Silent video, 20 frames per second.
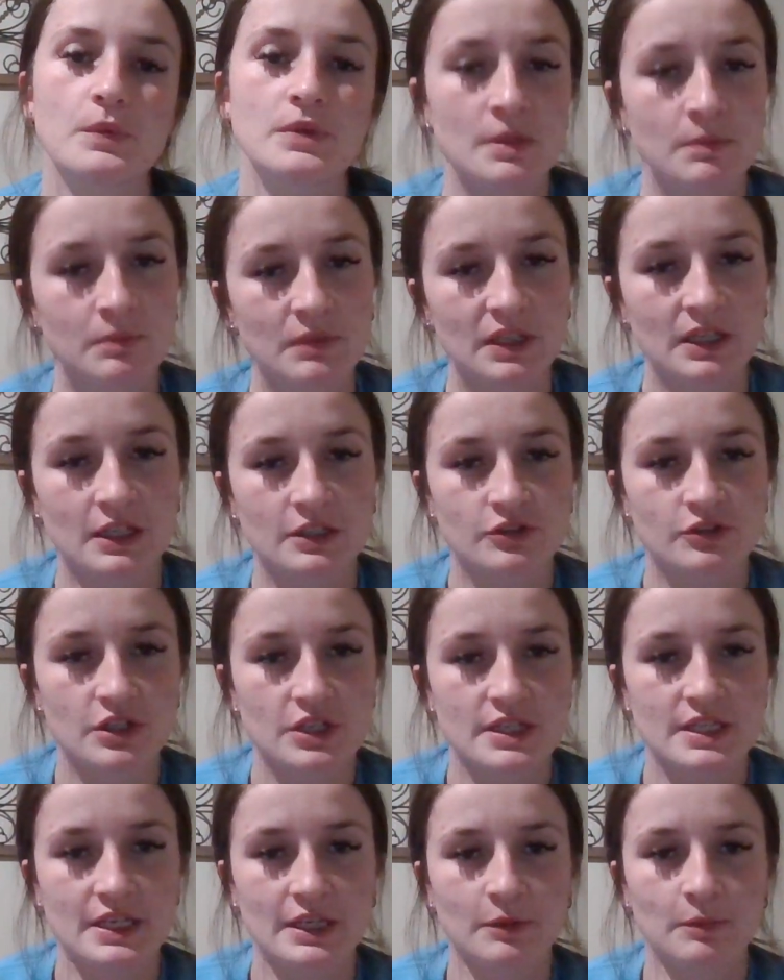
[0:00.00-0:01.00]
something
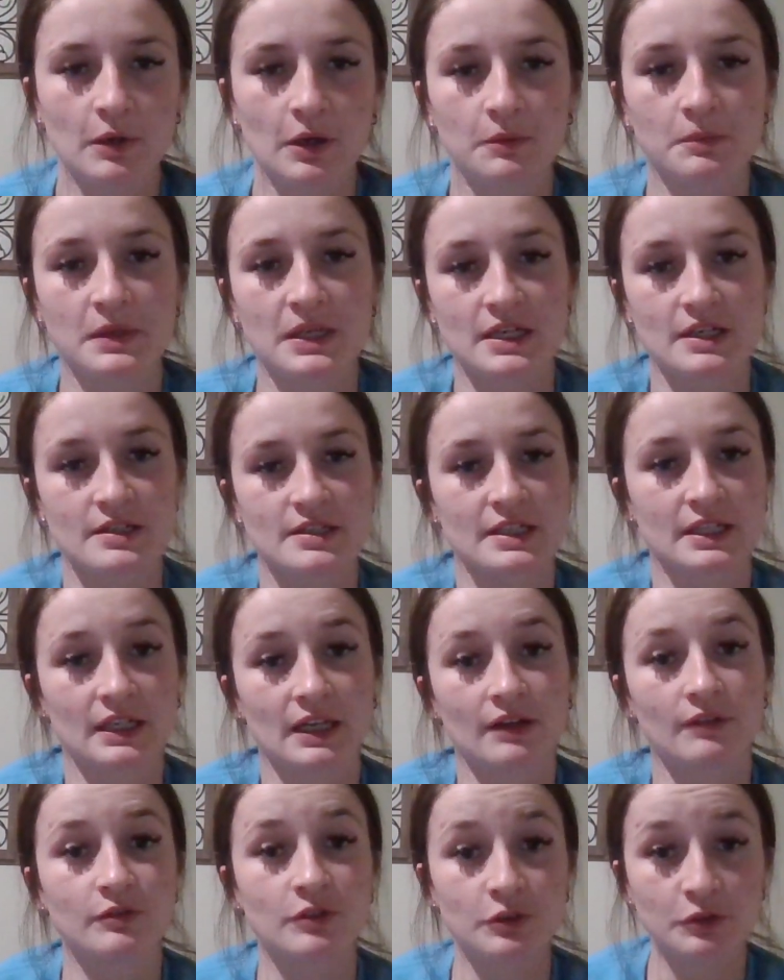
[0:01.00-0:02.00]
interesting about me is that
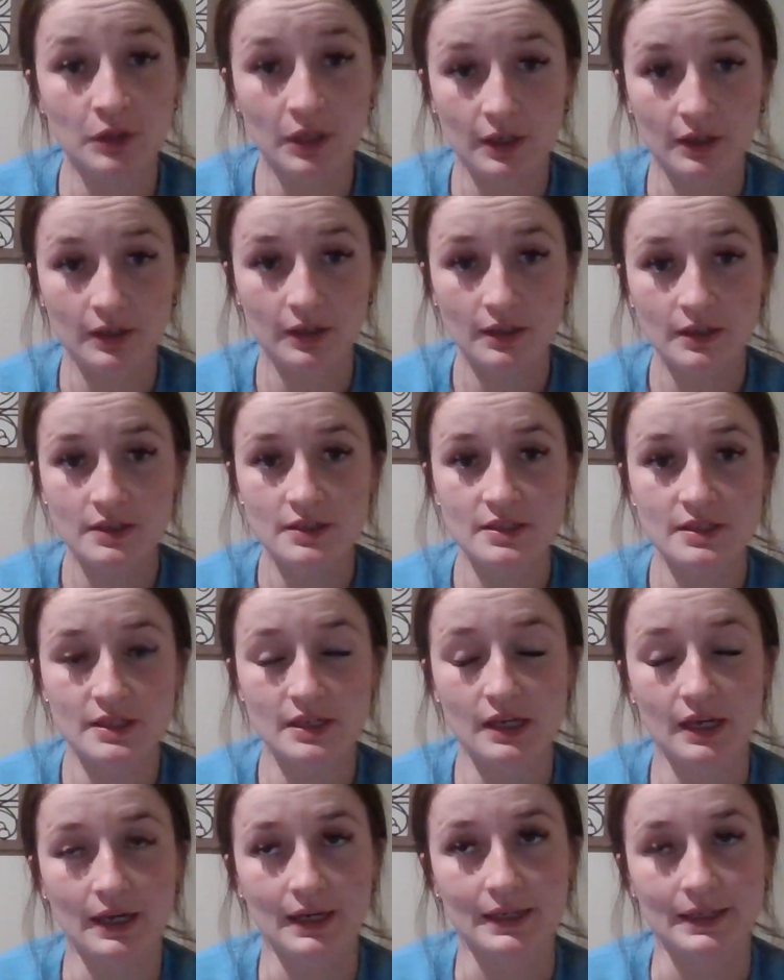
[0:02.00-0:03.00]
I have two dogs.
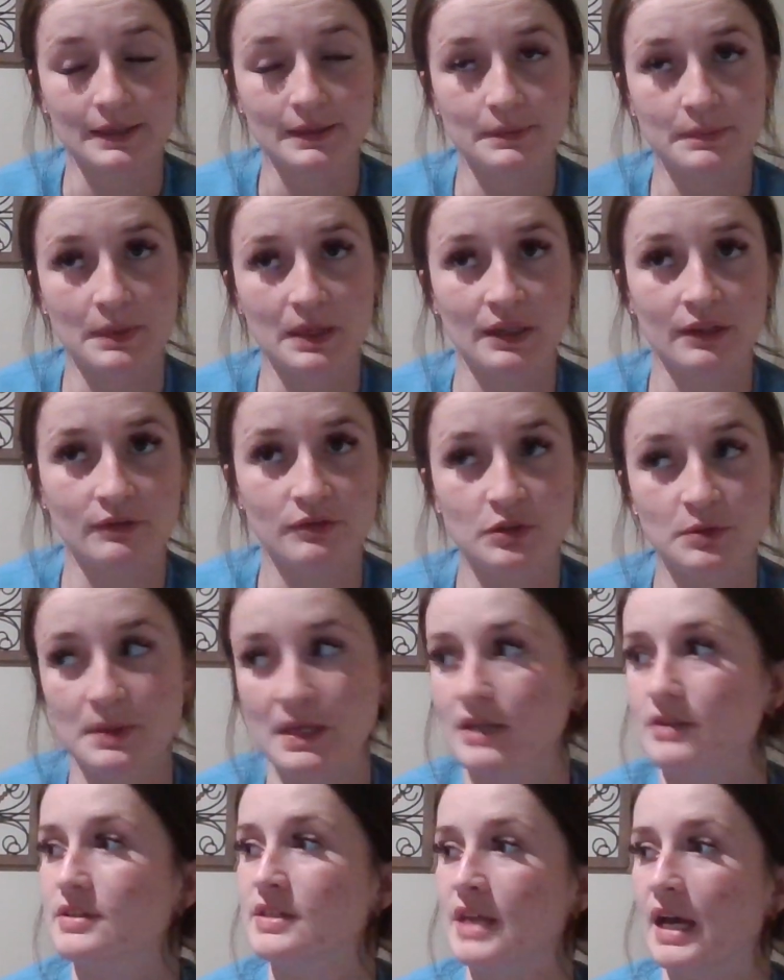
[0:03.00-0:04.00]
Um, I love to
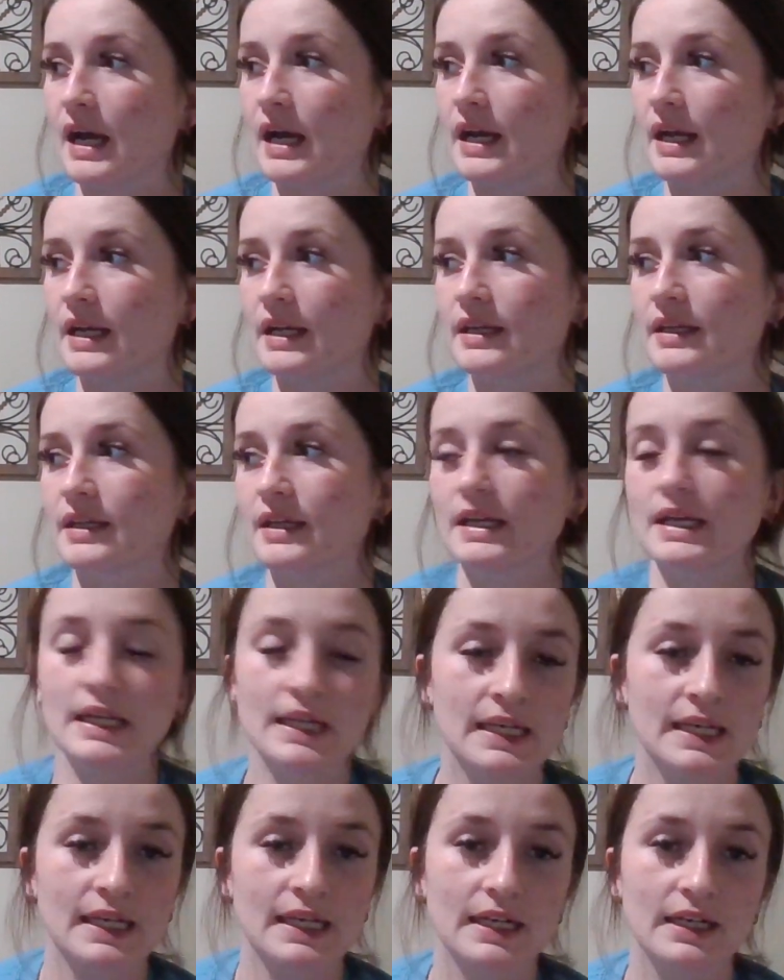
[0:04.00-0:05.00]
be outside,
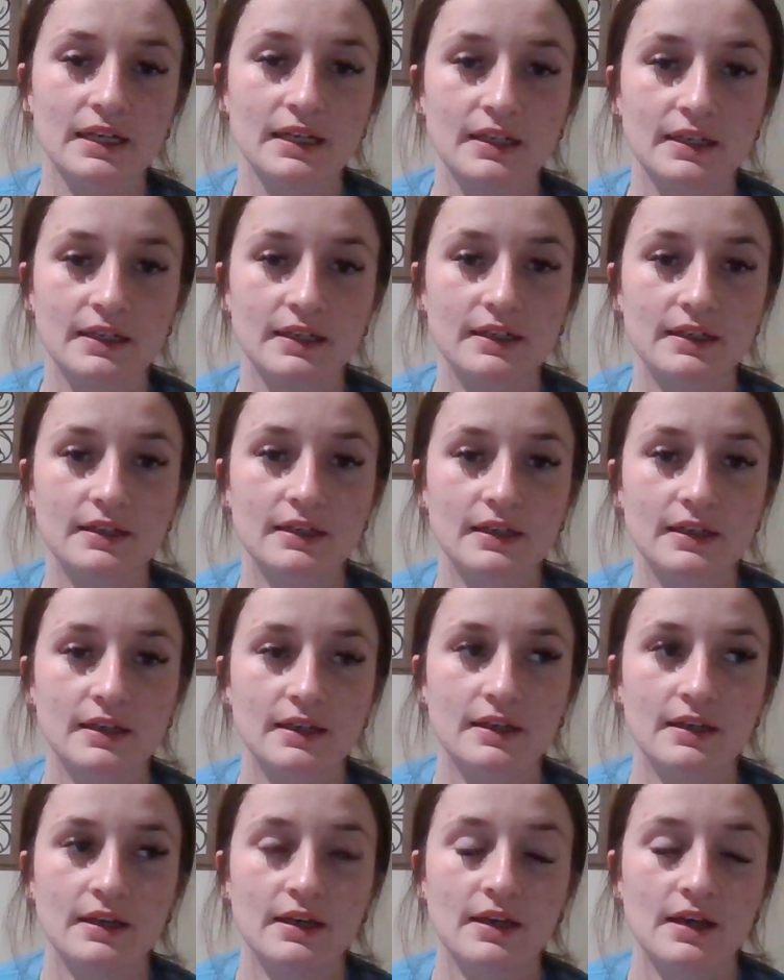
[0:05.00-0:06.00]
and
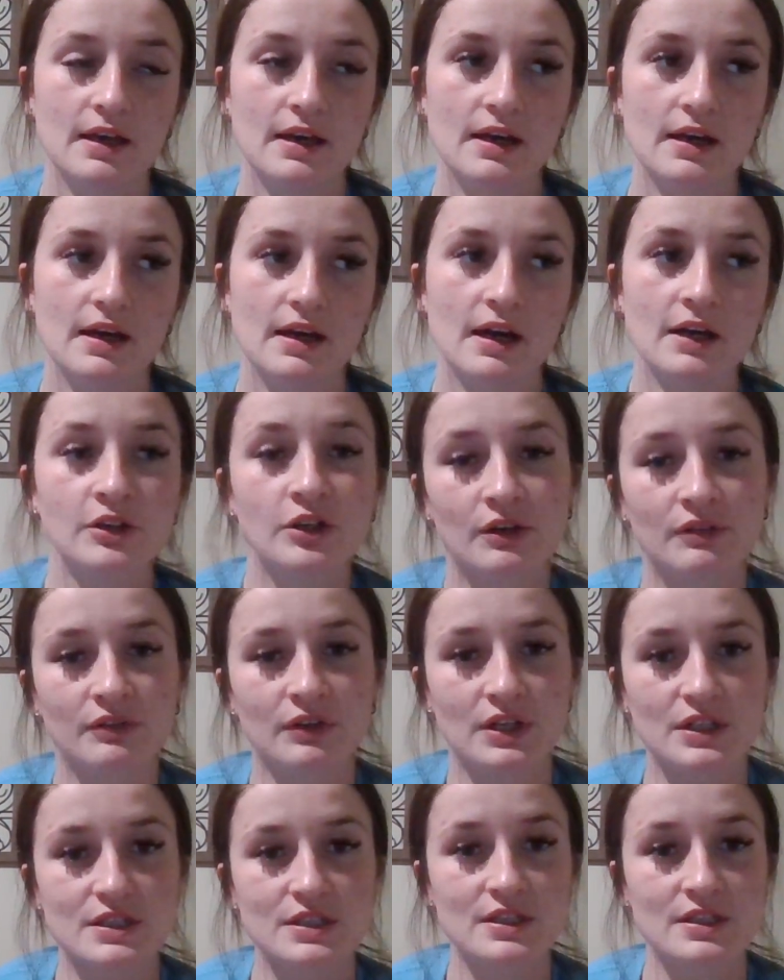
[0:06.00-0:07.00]
I do have
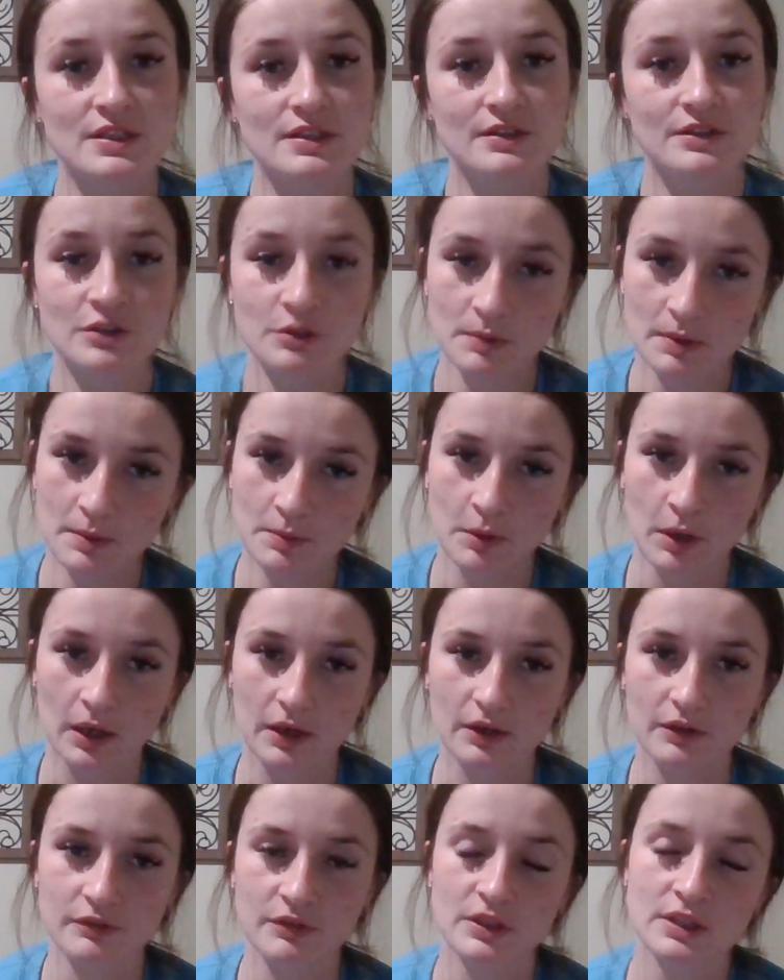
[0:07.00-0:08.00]
lots to be
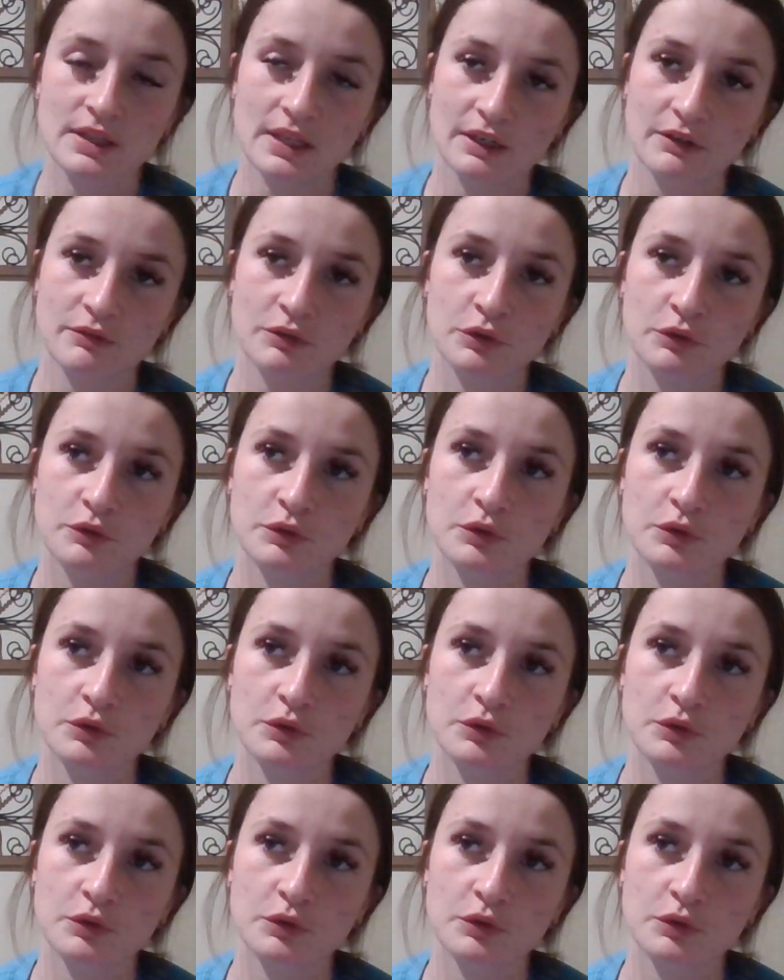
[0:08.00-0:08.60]
proud of and thankful